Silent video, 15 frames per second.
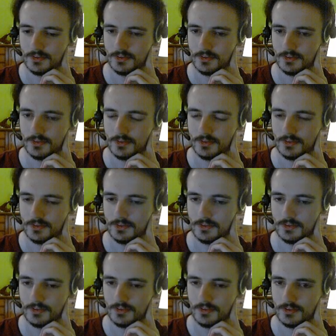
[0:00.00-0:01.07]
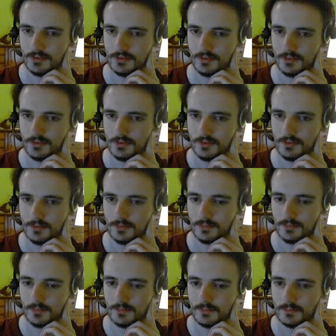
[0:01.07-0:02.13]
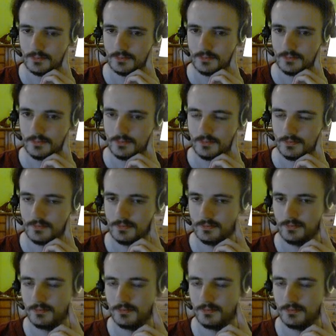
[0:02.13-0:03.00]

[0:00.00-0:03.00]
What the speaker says: No one is speaking in this clip.